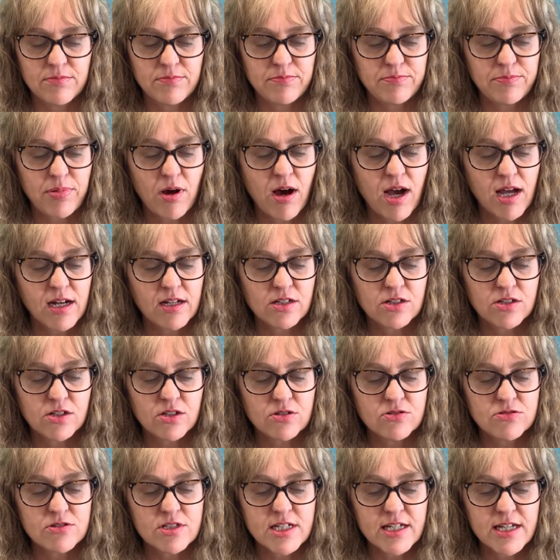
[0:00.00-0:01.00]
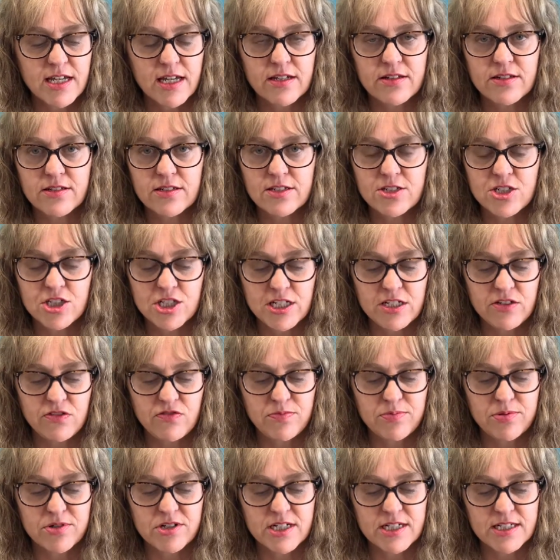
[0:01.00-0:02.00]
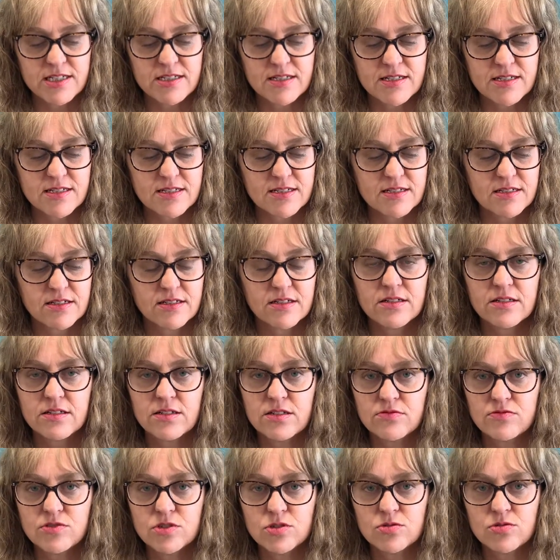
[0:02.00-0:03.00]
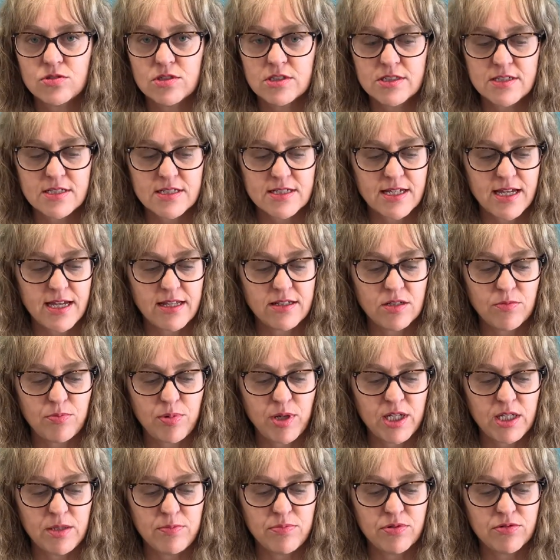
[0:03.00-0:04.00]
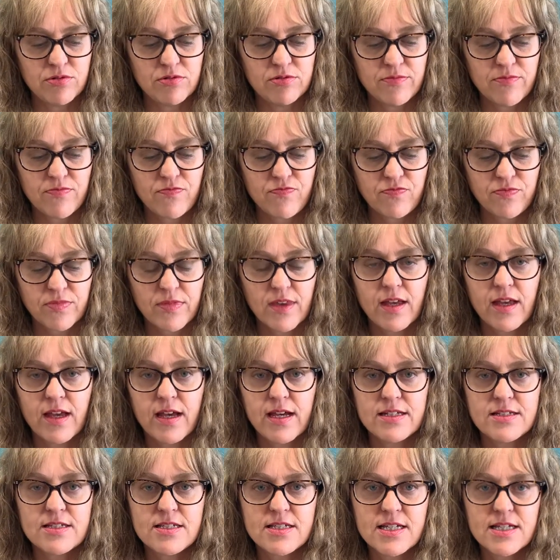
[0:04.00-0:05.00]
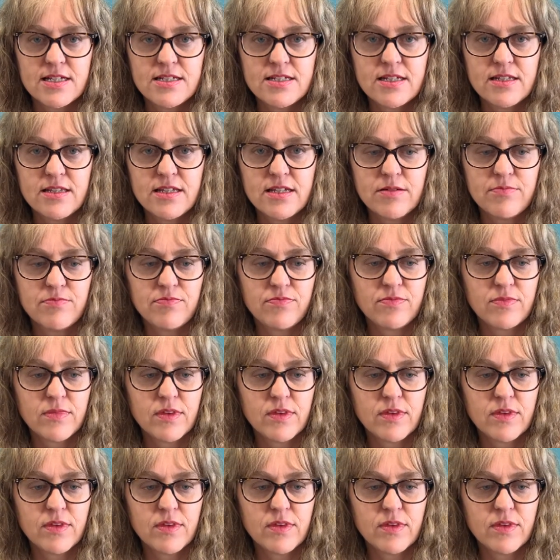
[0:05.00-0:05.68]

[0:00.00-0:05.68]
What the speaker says: Pilate called together the chief priests, the rulers, and the people, and said to them,